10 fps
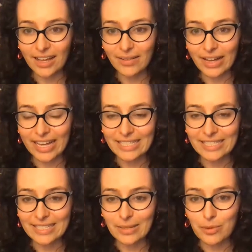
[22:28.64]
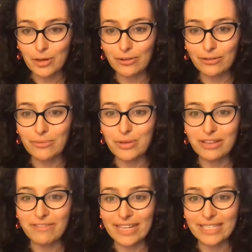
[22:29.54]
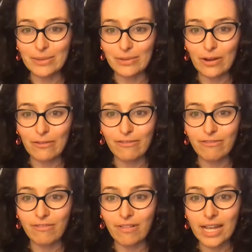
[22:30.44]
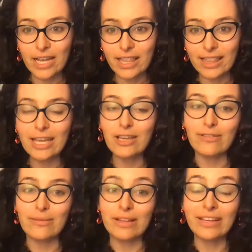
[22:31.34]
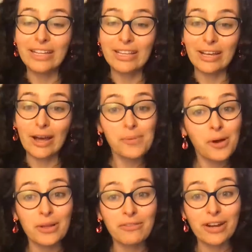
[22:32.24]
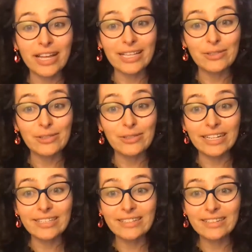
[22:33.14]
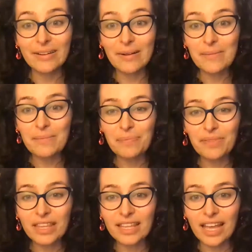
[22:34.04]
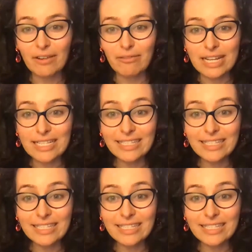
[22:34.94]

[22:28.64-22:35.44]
I can see some beautiful familiar faces. We've got Freya. Thank you for the cup comment, Freya. That's really nice. And Reese.